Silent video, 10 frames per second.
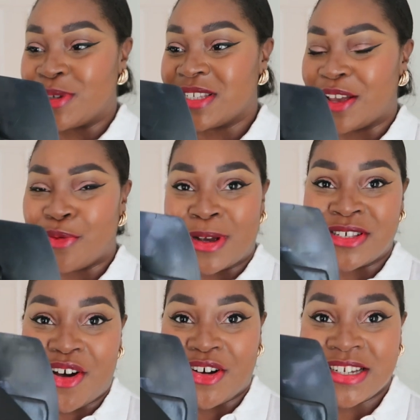which is like
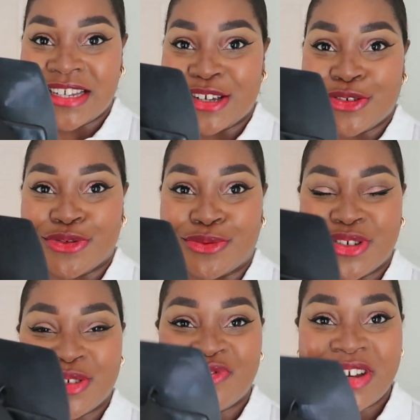almost architectural,
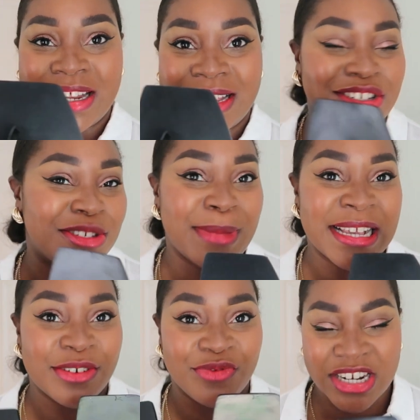just
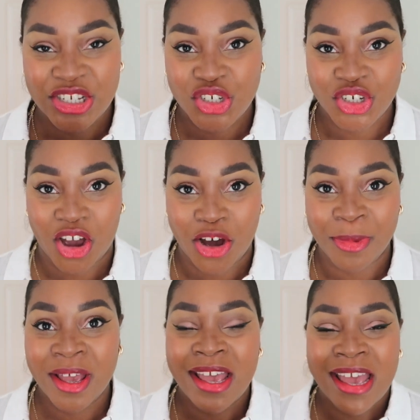makes it really
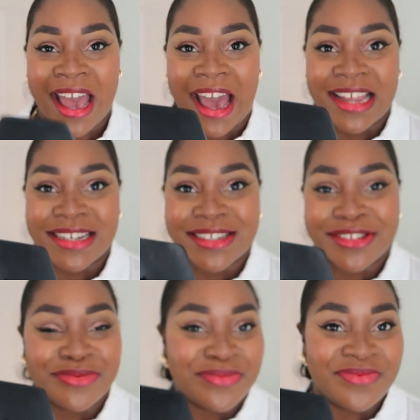sharp and